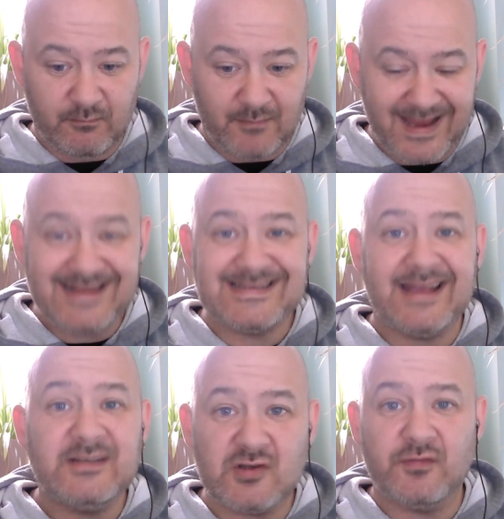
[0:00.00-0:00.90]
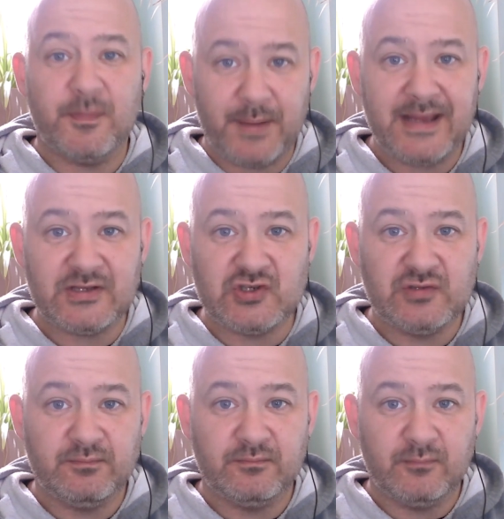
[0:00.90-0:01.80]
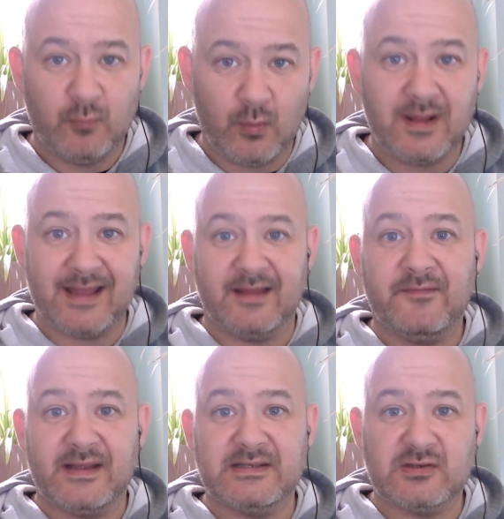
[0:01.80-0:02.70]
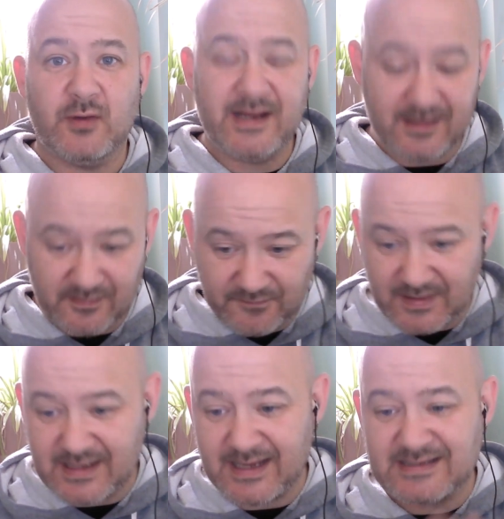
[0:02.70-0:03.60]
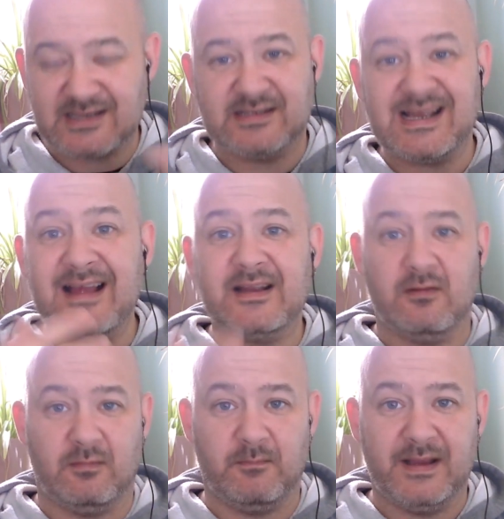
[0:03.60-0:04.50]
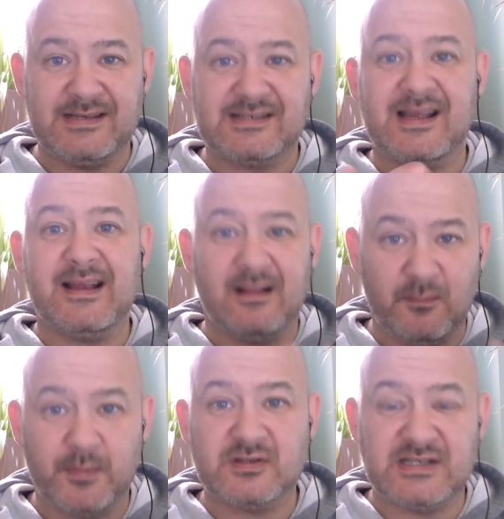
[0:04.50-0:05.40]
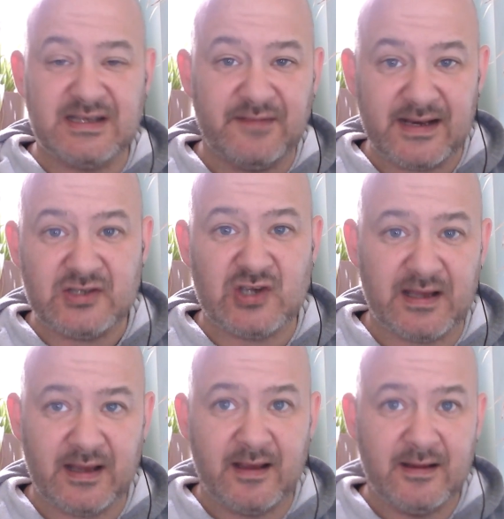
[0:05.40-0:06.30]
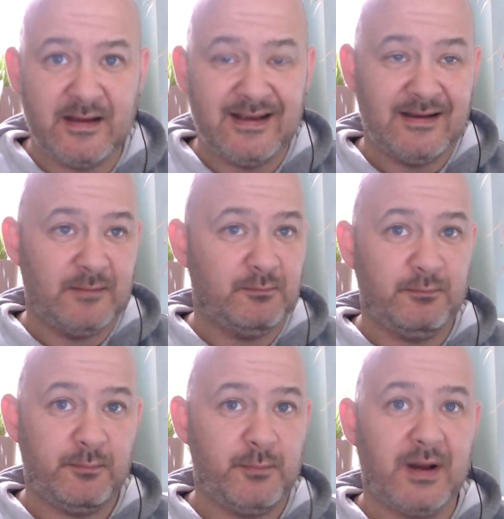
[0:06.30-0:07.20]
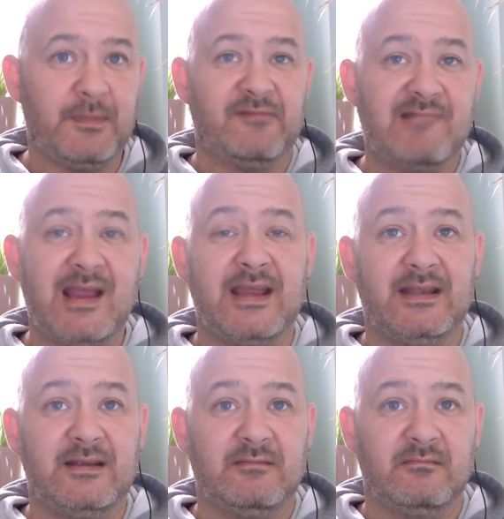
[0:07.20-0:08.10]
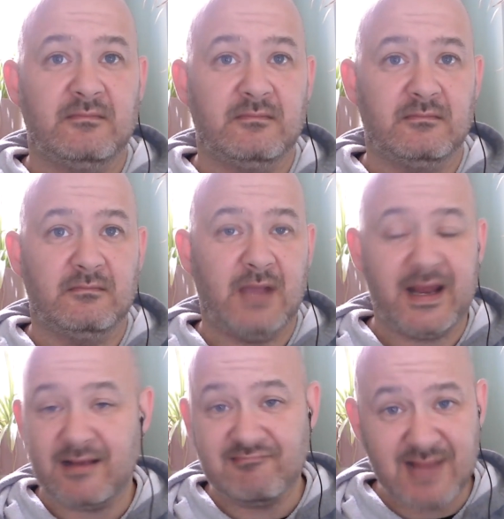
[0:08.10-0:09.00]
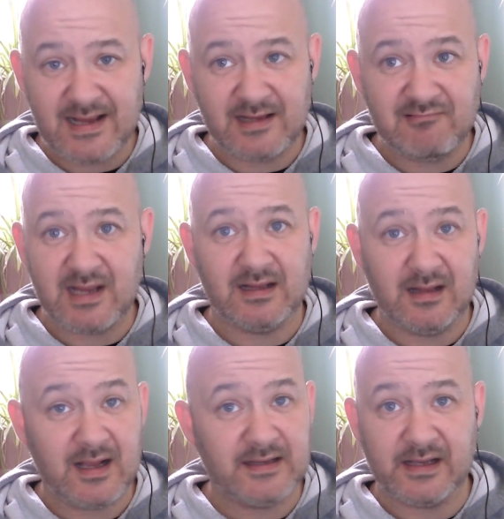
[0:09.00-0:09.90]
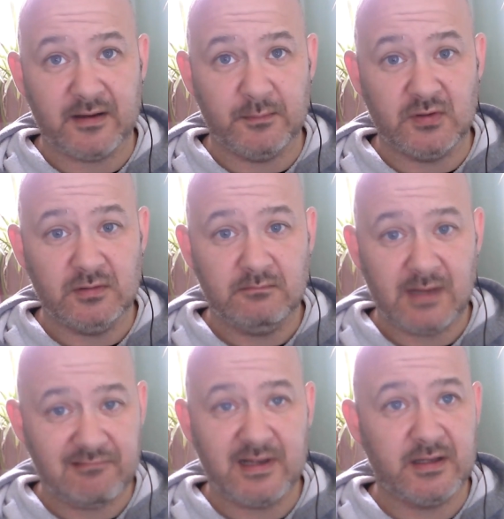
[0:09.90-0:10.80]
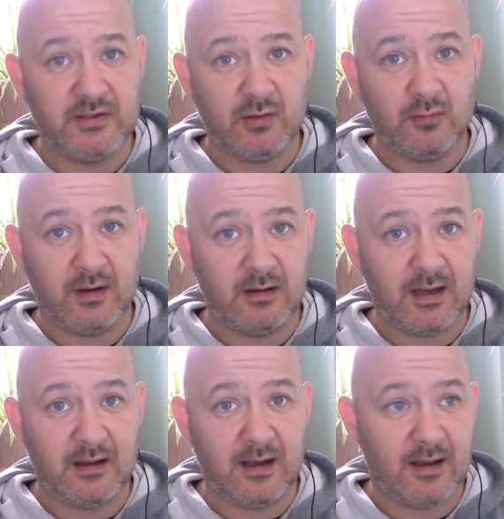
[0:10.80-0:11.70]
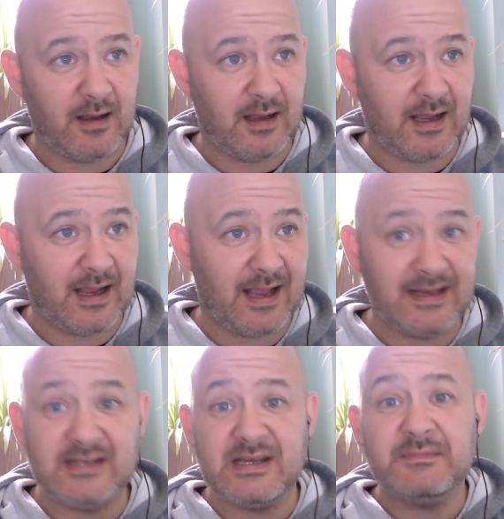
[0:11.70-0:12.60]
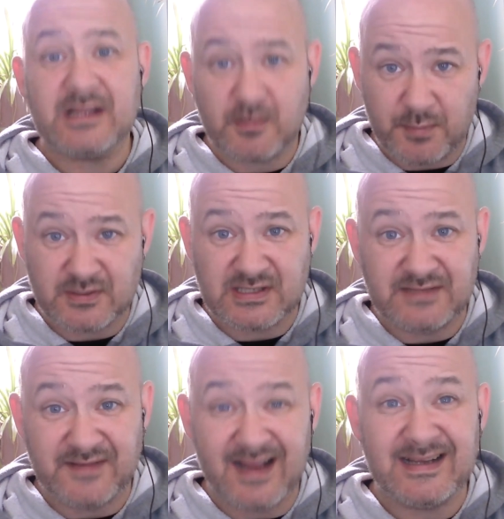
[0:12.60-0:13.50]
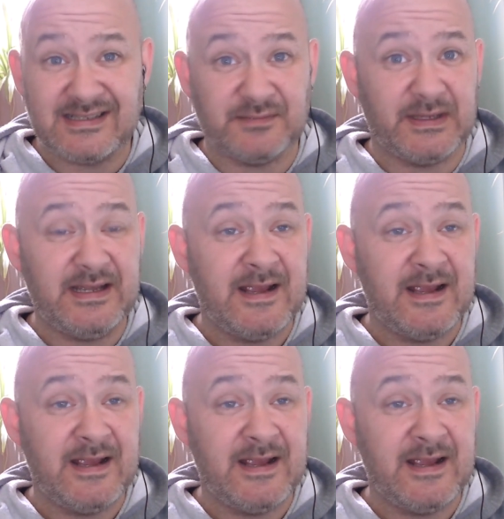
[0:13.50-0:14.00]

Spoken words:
Intent on the pitch will get the fans going, and it's a cycle. It's a cycle of positive energy. But I'm afraid, and I really, really like Darren Moore, I really do, and he seems like a positive guy to me,